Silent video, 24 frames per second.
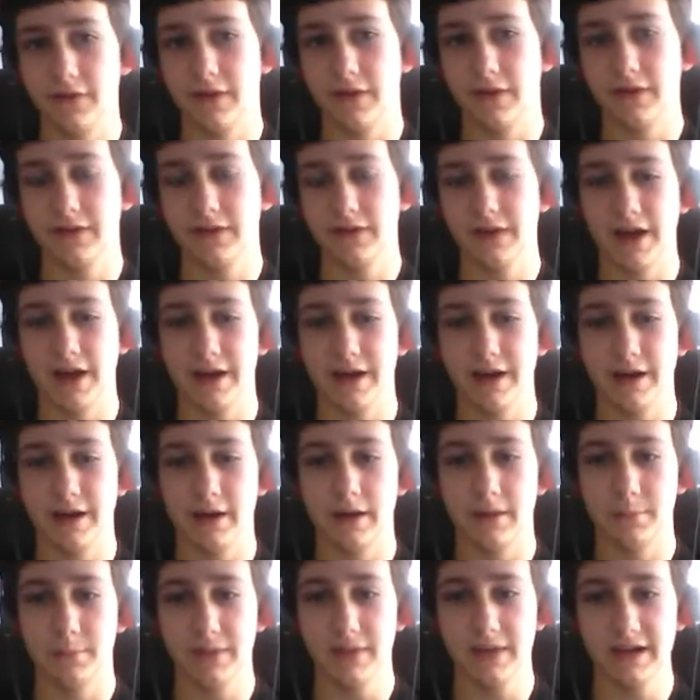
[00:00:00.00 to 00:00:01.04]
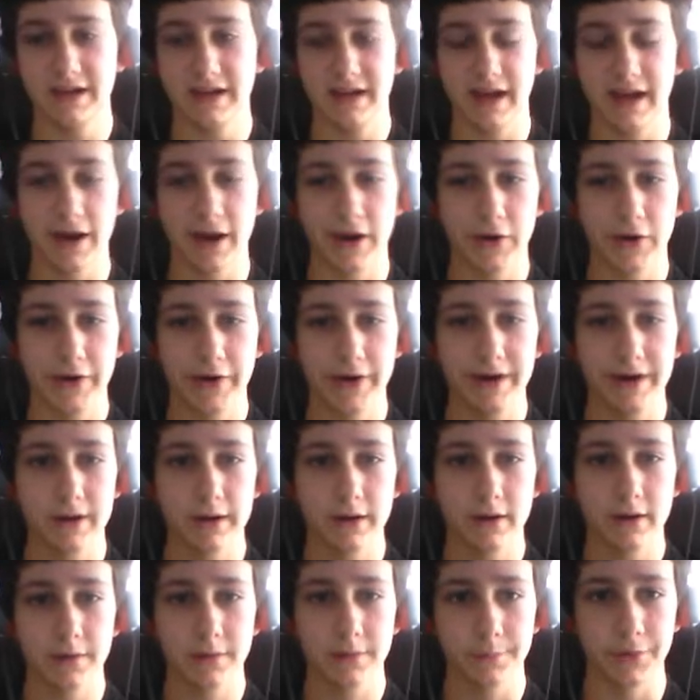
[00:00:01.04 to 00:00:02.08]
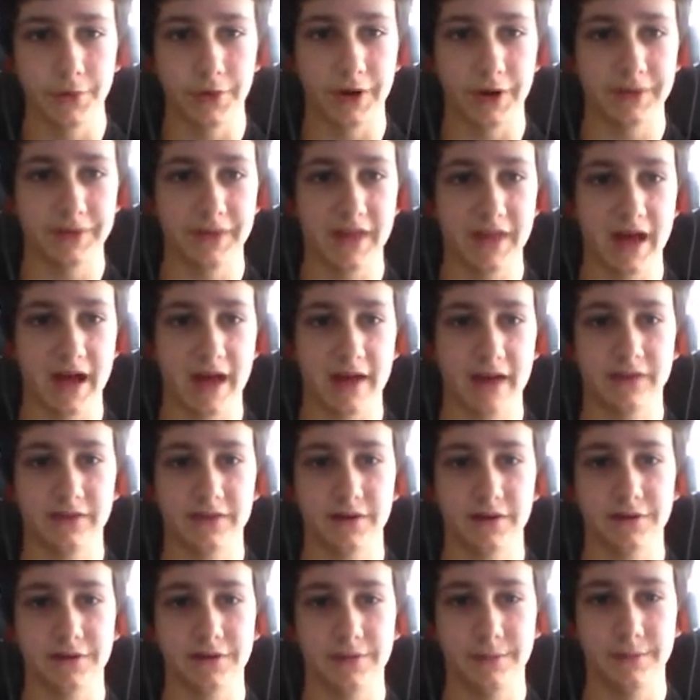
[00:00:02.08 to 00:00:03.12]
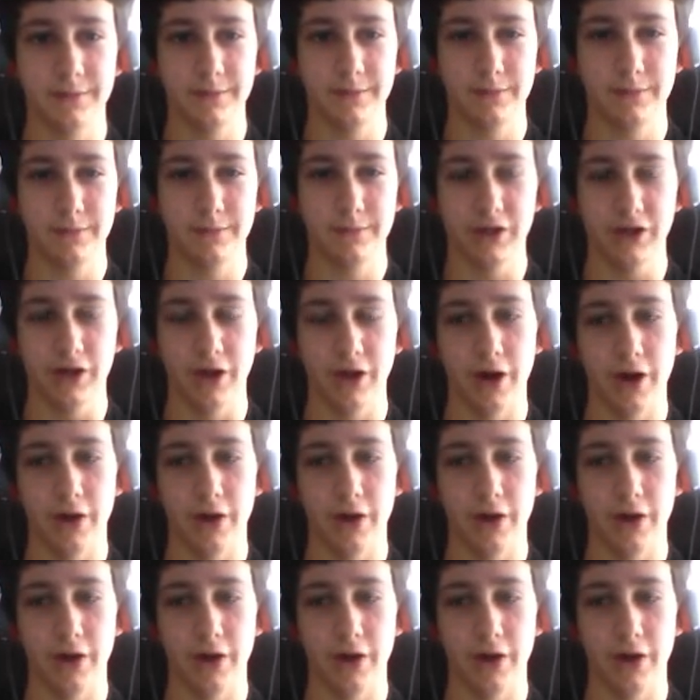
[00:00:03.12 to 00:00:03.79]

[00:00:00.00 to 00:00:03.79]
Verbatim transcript: this, I uh, beat Gary, but that doesn't mean, you know,